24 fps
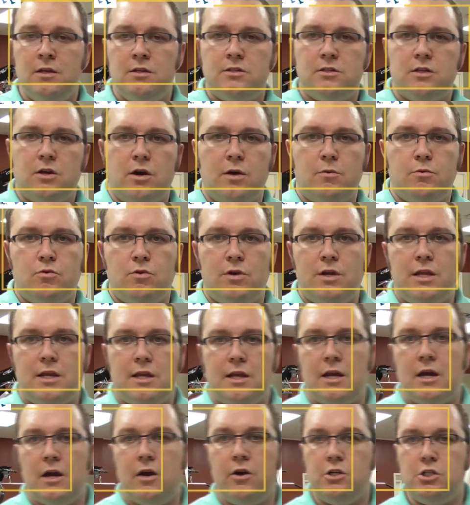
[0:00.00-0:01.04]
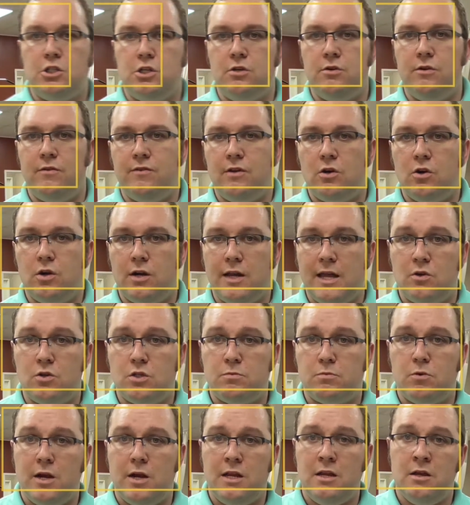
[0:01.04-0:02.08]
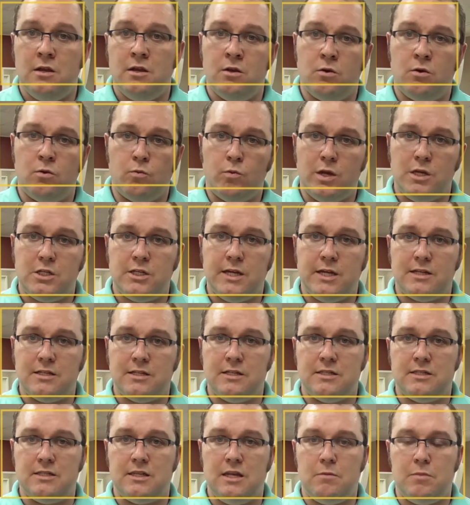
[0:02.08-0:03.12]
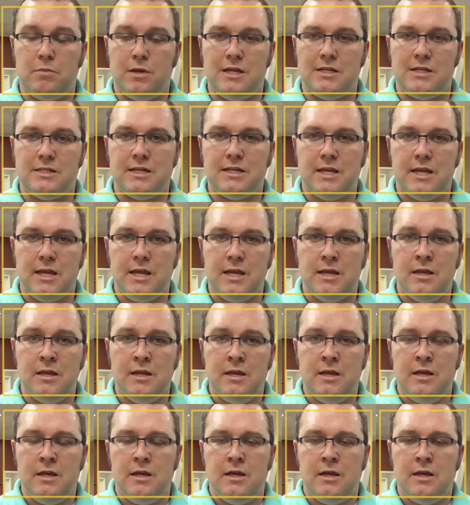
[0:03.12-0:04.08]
So I would really encourage you, if you've got an ankle sprain, reach out to see a PT.